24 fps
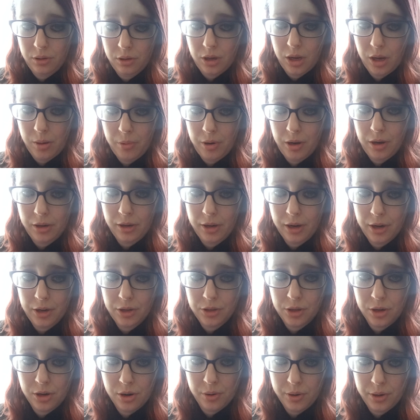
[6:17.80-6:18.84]
I mean, getting
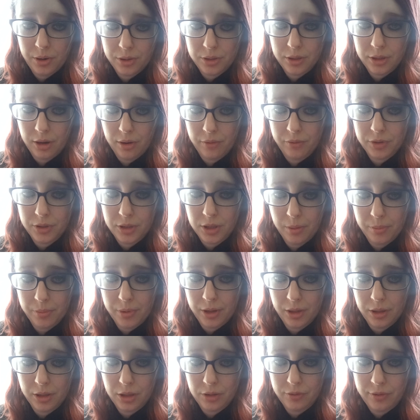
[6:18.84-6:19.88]
to know yourself is
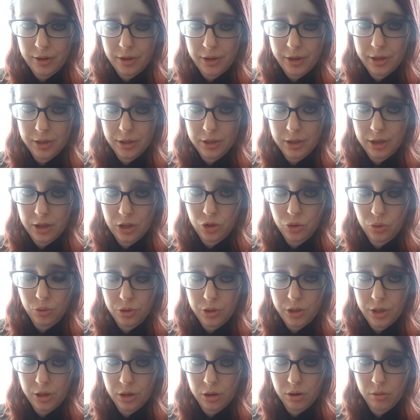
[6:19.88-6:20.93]
something that's very essential
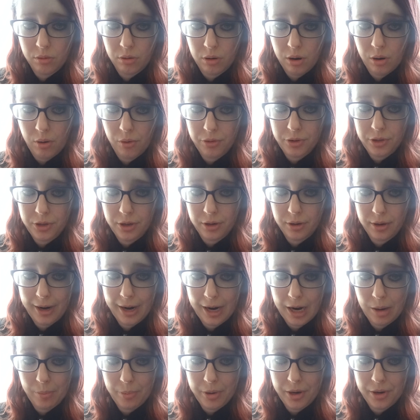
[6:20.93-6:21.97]
to your growth, to your
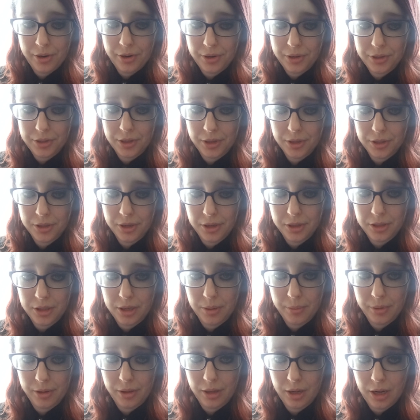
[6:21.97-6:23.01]
happiness, and it's not
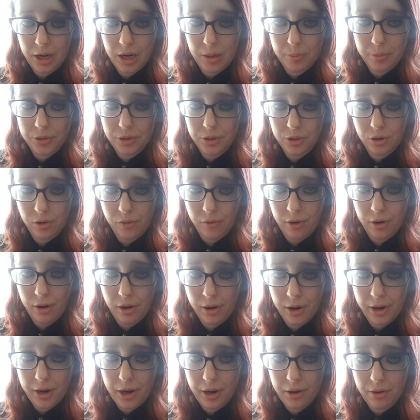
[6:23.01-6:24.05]
something that happens
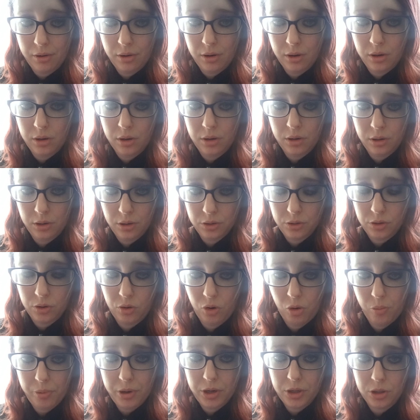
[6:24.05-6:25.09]
overnight. So
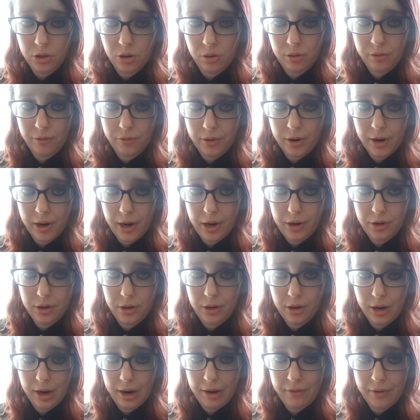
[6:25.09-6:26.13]
don't be so afraid to
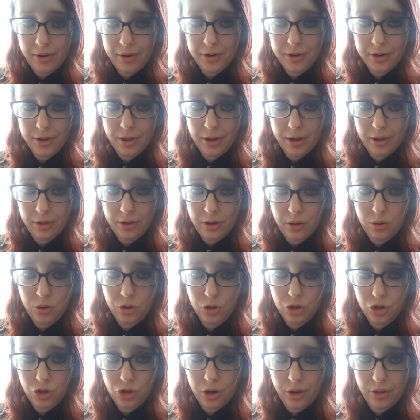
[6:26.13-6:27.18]
dive into that that you
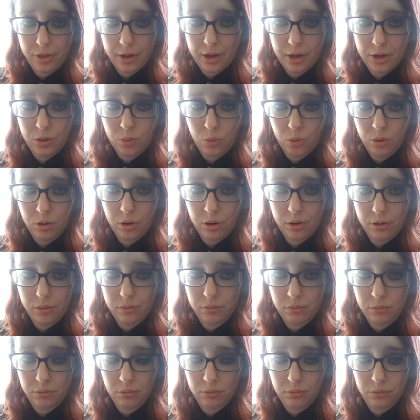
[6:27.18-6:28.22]
just shut that door,
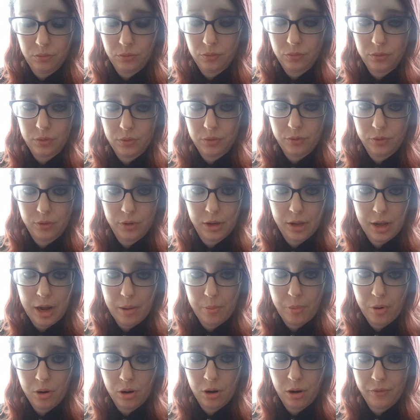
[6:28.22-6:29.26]
that
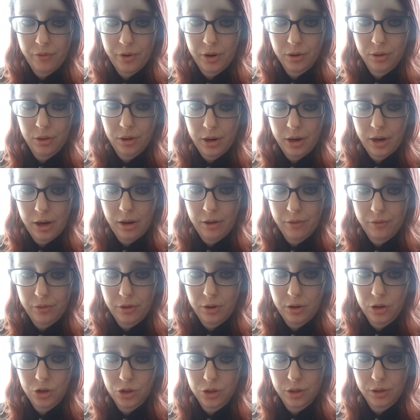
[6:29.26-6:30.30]
part of your life,
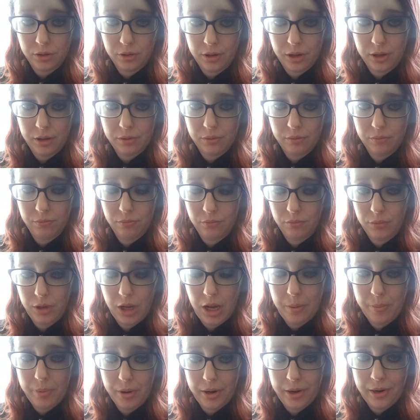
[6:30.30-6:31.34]
and just like
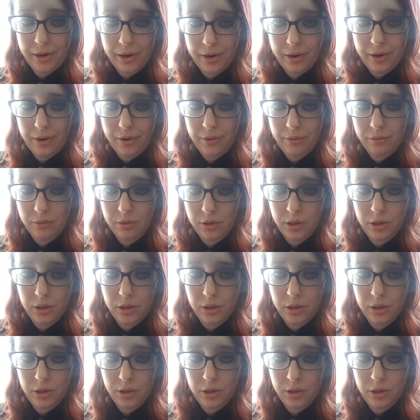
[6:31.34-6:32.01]
keep it hidden.